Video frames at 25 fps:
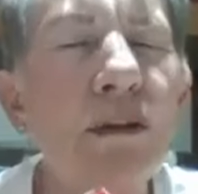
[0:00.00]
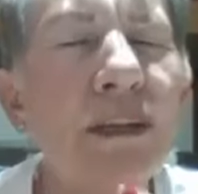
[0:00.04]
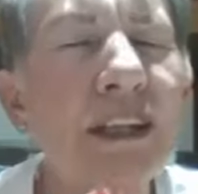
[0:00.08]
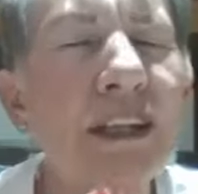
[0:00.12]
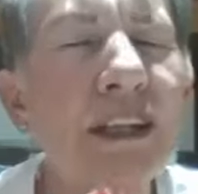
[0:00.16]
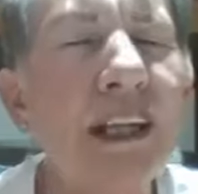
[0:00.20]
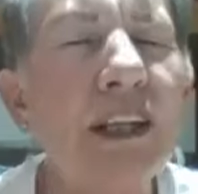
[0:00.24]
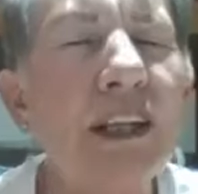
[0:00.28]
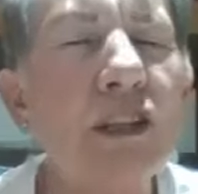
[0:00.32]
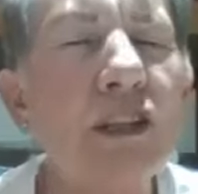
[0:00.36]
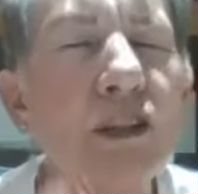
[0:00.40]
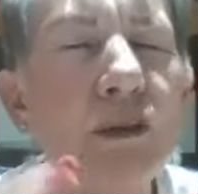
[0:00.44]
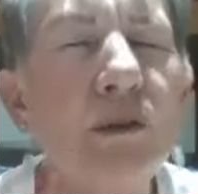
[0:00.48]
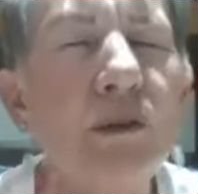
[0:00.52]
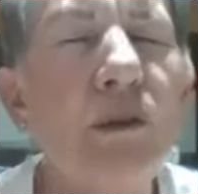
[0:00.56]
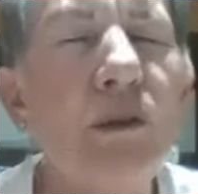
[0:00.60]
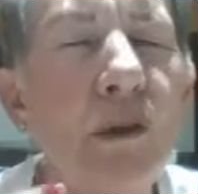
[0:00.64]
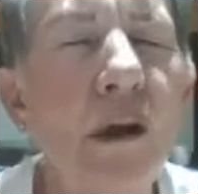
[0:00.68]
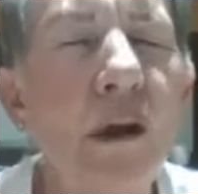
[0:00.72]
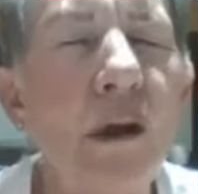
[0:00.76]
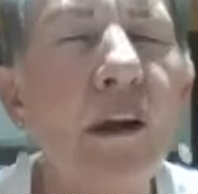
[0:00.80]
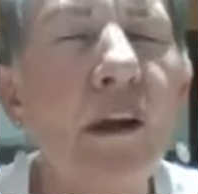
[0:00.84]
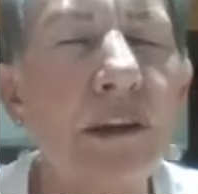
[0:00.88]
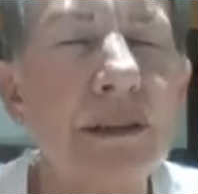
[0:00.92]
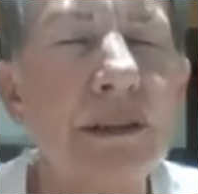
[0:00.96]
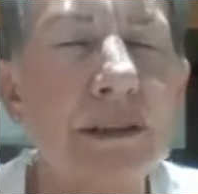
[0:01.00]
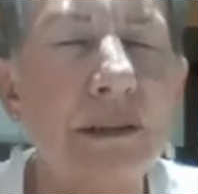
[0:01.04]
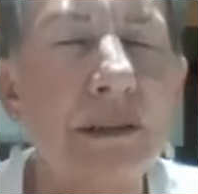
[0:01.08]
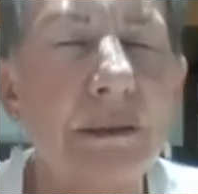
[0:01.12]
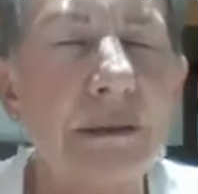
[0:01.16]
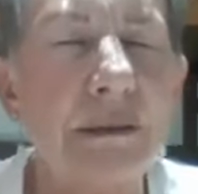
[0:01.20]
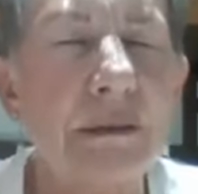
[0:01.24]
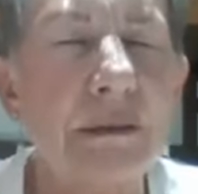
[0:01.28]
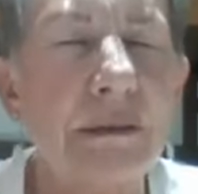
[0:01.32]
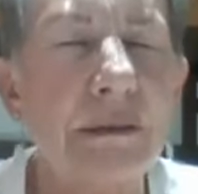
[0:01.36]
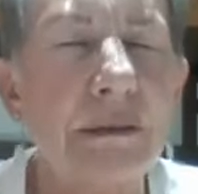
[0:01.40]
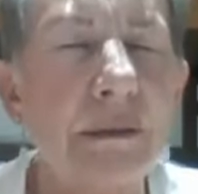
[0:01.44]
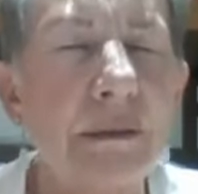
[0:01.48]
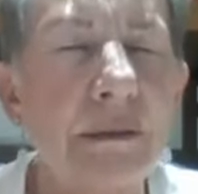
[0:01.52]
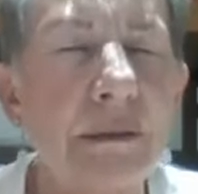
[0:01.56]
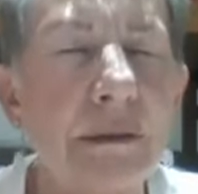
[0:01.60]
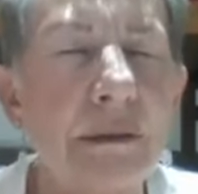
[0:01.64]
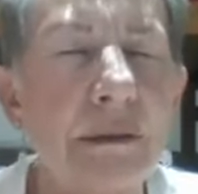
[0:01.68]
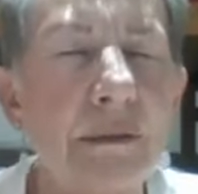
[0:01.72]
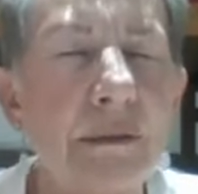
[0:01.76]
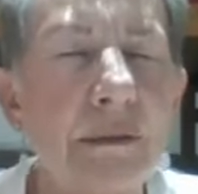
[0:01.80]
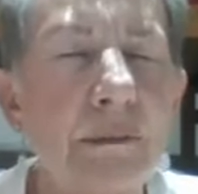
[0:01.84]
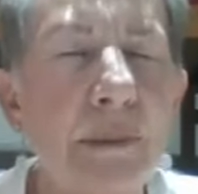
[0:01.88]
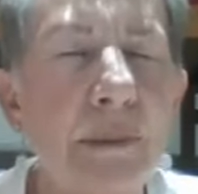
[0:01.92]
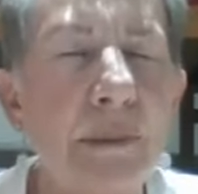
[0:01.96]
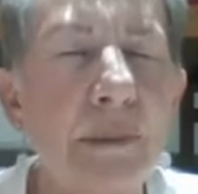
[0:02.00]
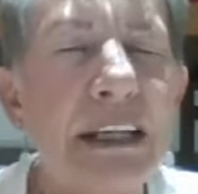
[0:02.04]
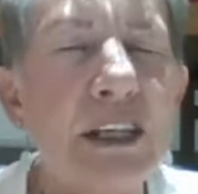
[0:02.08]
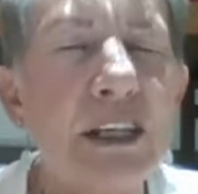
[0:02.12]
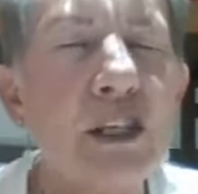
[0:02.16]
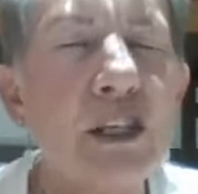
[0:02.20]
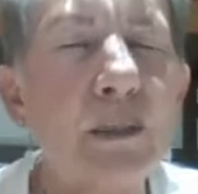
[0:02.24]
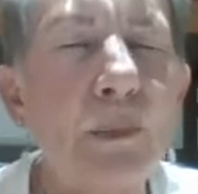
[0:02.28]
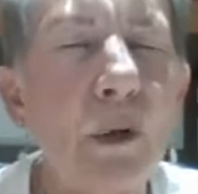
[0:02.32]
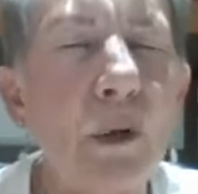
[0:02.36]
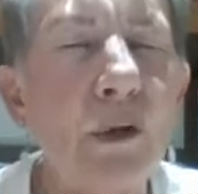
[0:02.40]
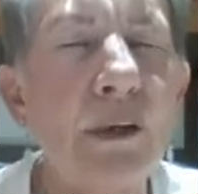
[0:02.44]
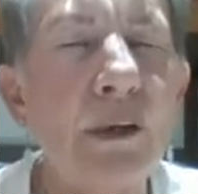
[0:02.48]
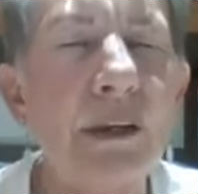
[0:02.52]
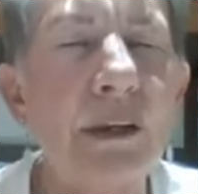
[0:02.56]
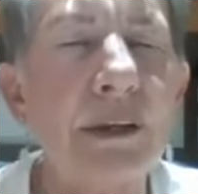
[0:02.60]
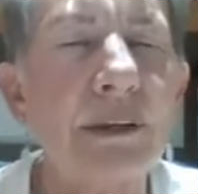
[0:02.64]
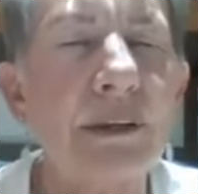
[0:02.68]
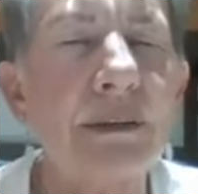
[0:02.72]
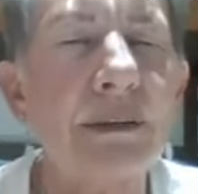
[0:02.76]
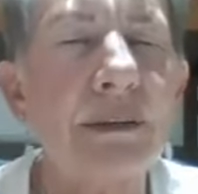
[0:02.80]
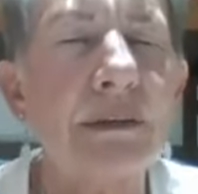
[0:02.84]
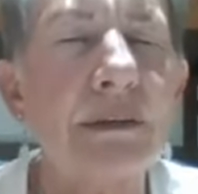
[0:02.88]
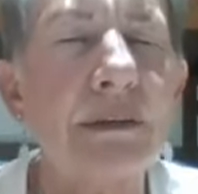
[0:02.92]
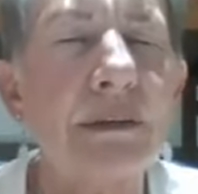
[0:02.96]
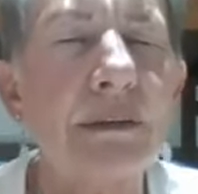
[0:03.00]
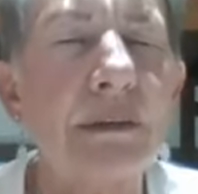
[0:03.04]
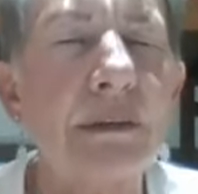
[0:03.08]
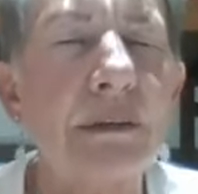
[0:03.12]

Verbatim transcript: says, Do not be despondent.